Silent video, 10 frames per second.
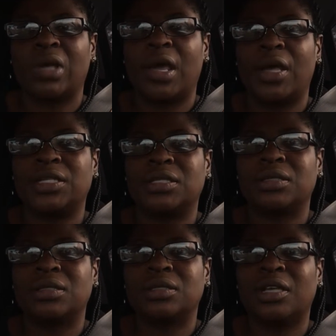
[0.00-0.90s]

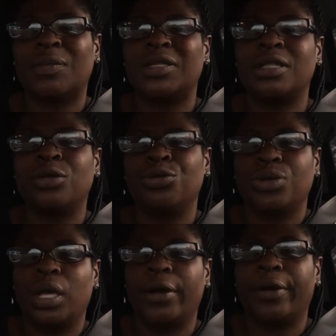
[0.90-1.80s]
as get me to the new
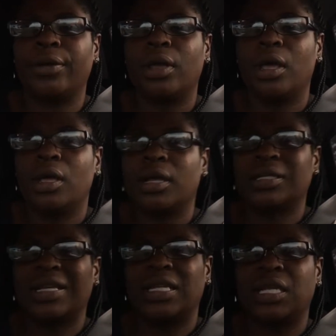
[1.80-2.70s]
year
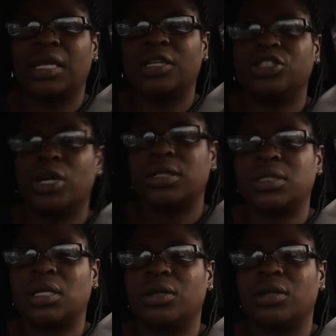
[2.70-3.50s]
because I need to get adjusted.